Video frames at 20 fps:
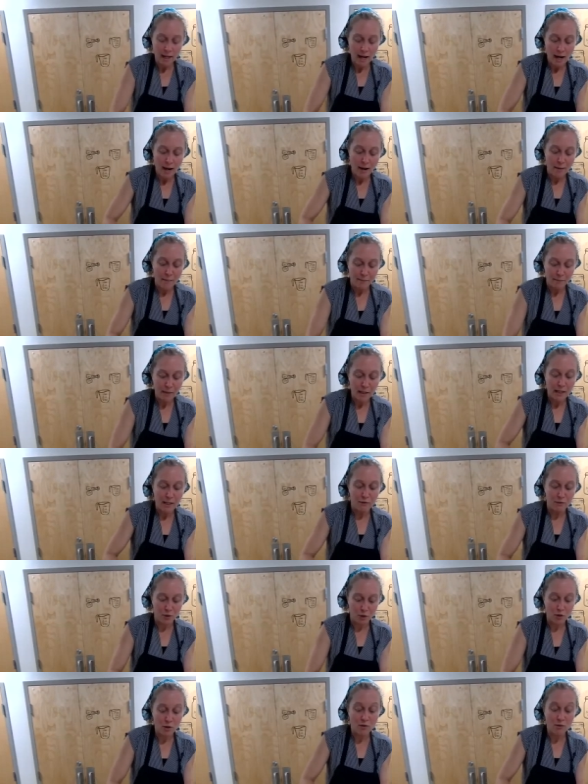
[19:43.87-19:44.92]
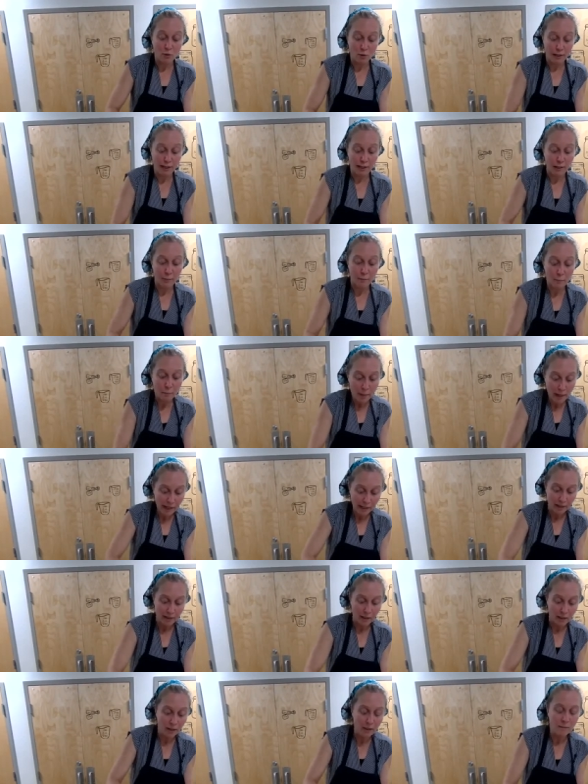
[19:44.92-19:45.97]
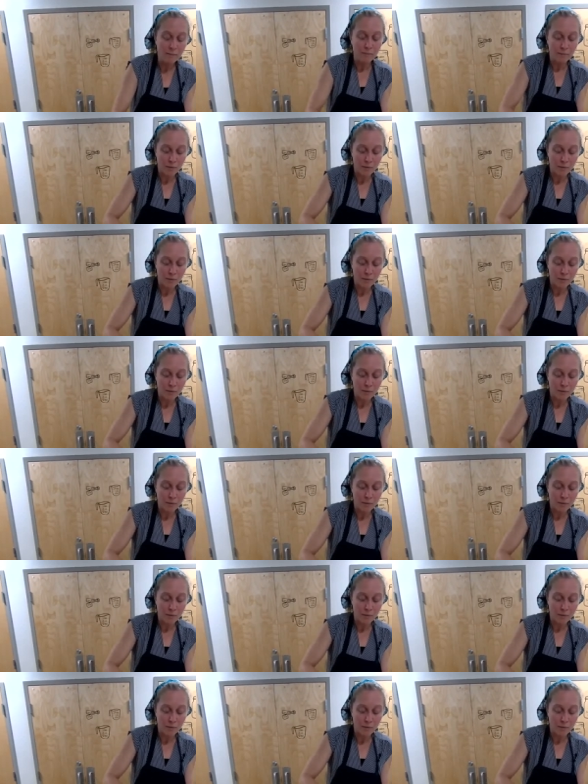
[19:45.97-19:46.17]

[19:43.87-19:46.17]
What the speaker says: And if you're avoiding butter,